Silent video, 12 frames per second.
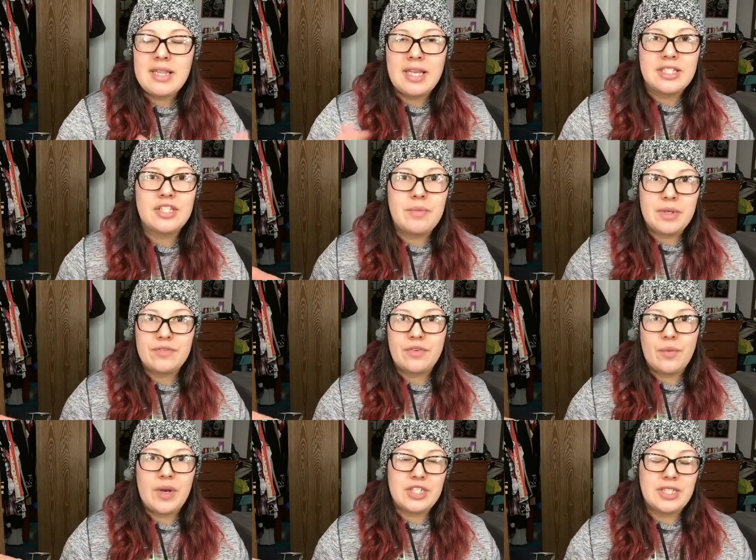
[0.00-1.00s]
Thanks so much
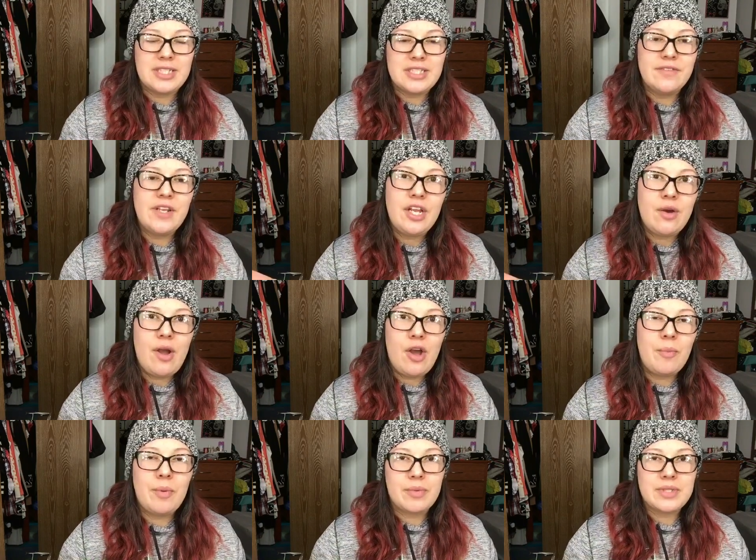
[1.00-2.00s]
for watching this video. I
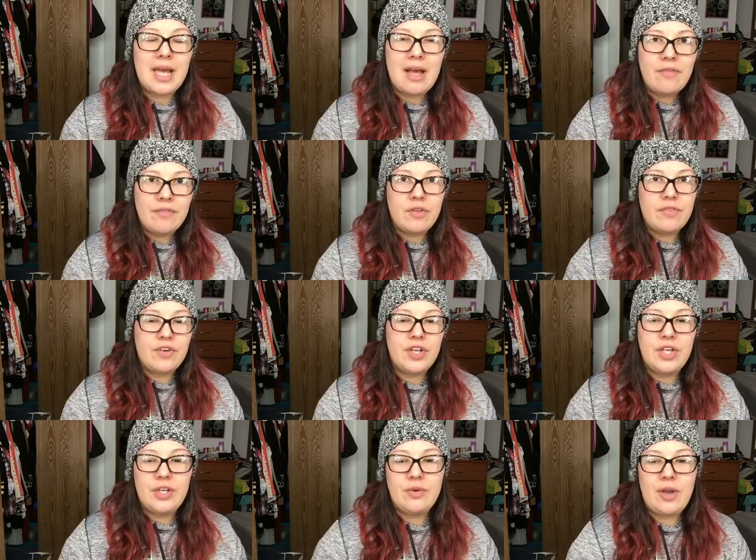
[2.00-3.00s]
hope it was helpful for
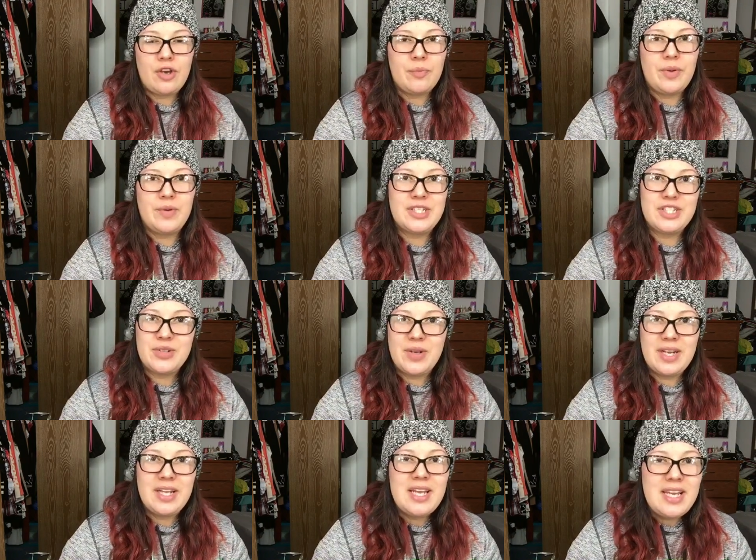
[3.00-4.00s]
you. I hope you
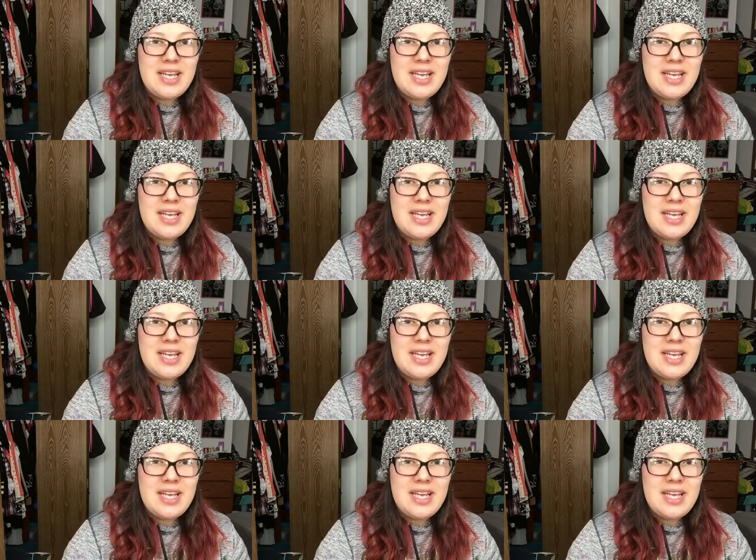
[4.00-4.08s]
enjoyed